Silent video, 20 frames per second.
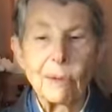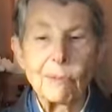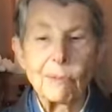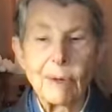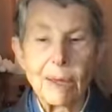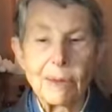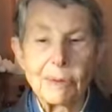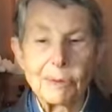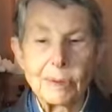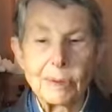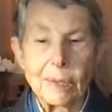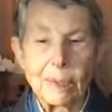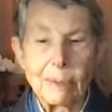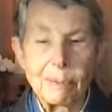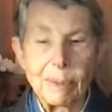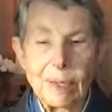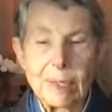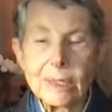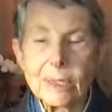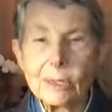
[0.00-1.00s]
rather than a
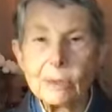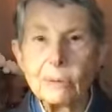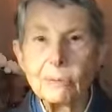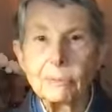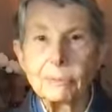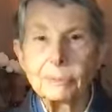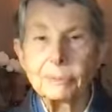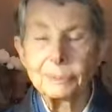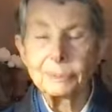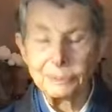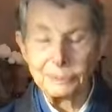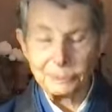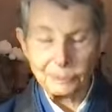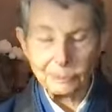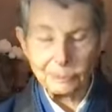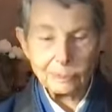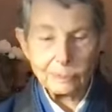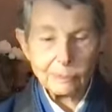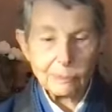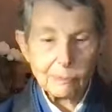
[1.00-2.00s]
pencil
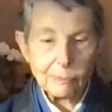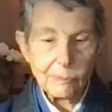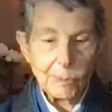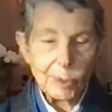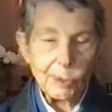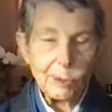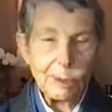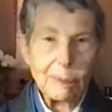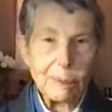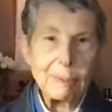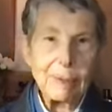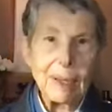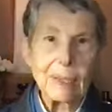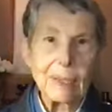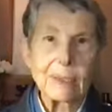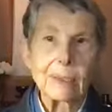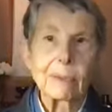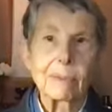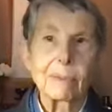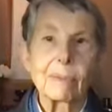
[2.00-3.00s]
or a
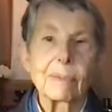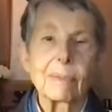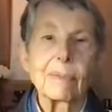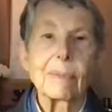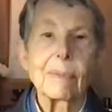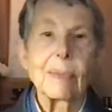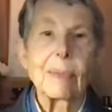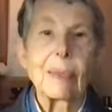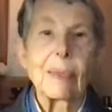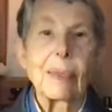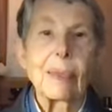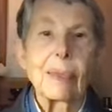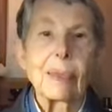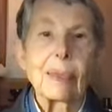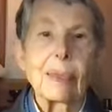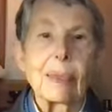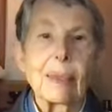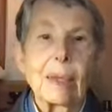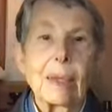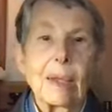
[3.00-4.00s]
pen.
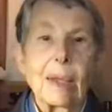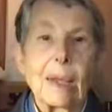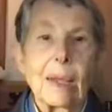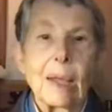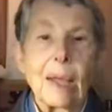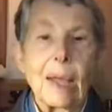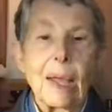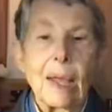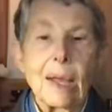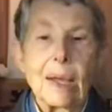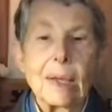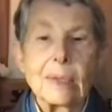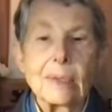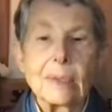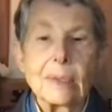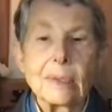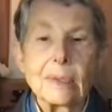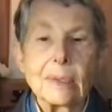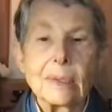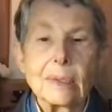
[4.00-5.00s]

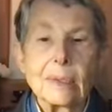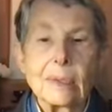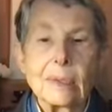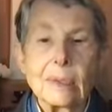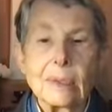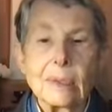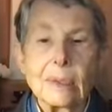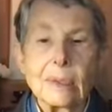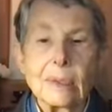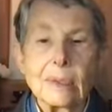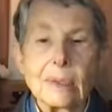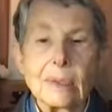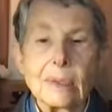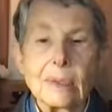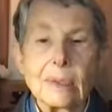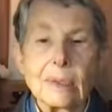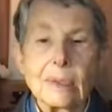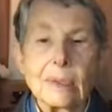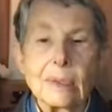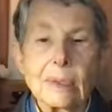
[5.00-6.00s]
And
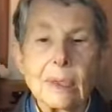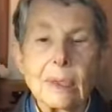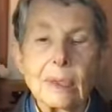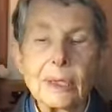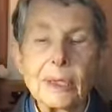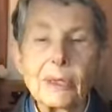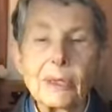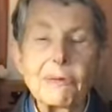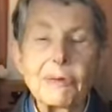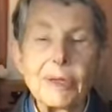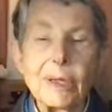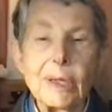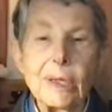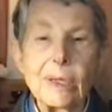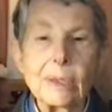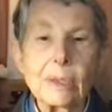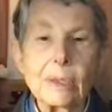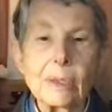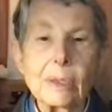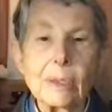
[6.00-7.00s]
calligraphy
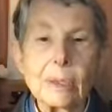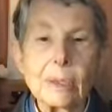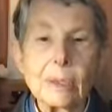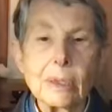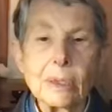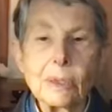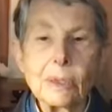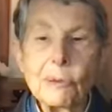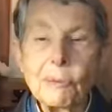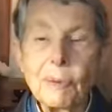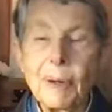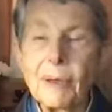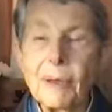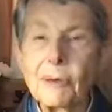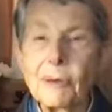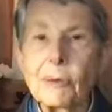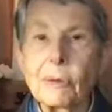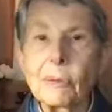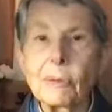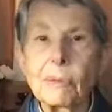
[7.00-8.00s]
is still
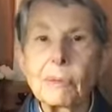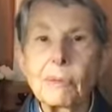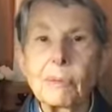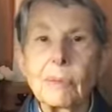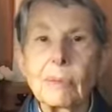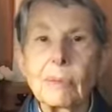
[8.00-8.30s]
rather